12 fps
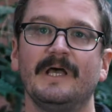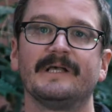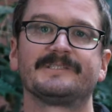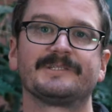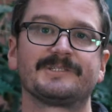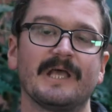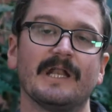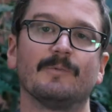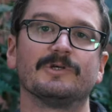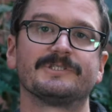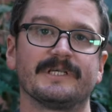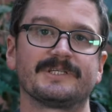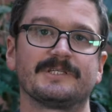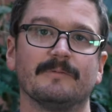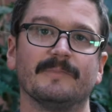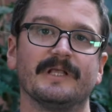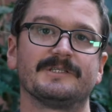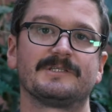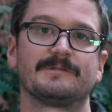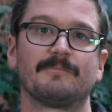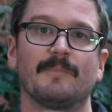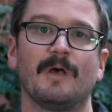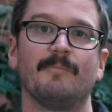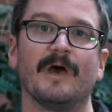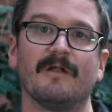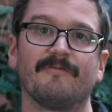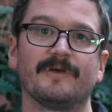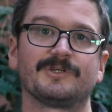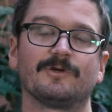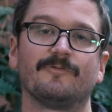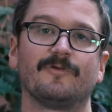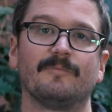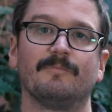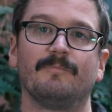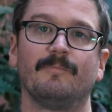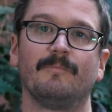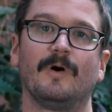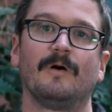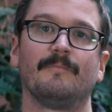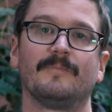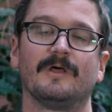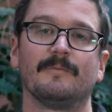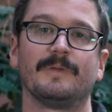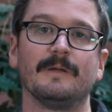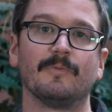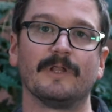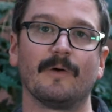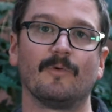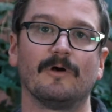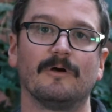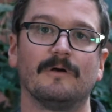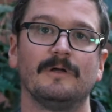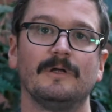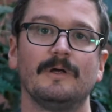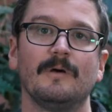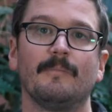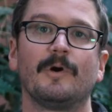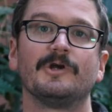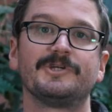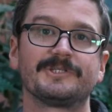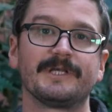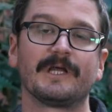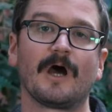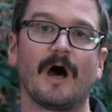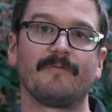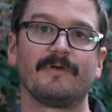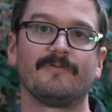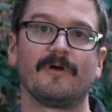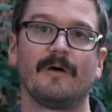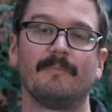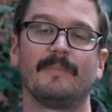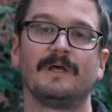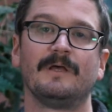a sustainable system that's beneficial for the people that we're purchasing coffee from